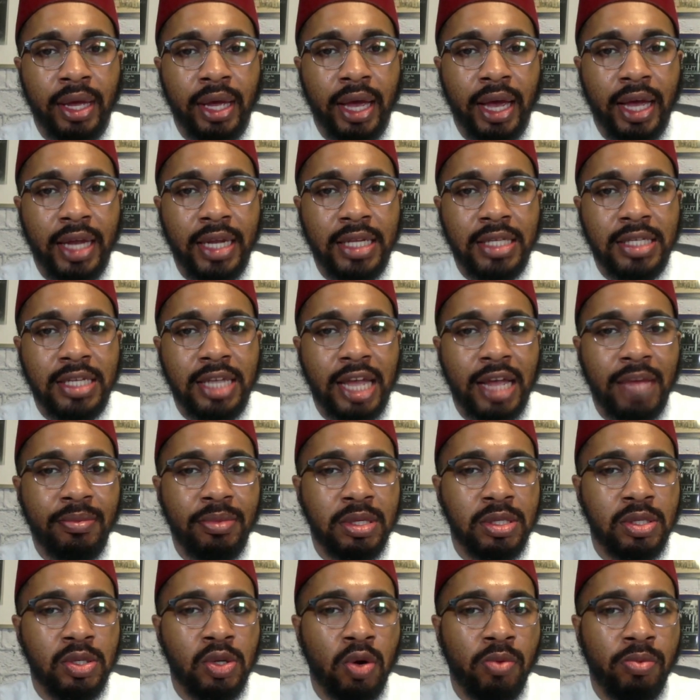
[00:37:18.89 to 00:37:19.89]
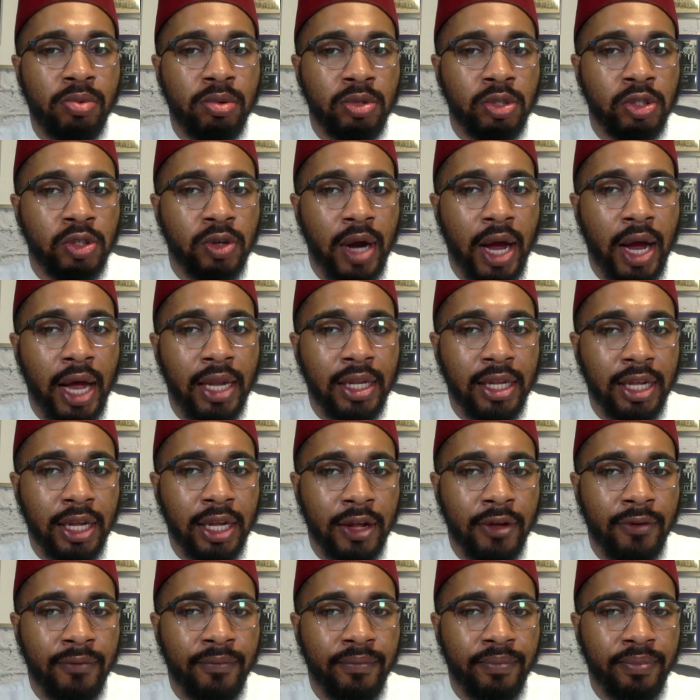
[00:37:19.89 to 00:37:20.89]
And his name is Noble Drew
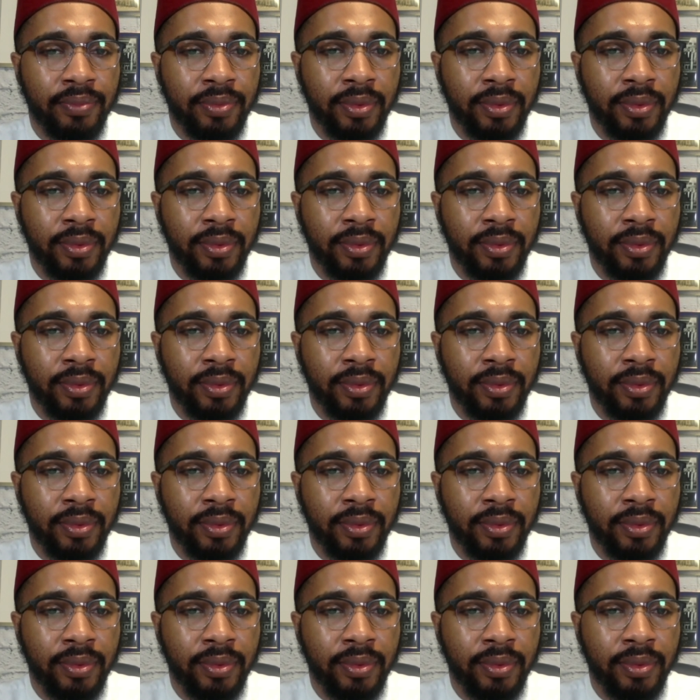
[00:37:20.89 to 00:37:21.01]
Ali.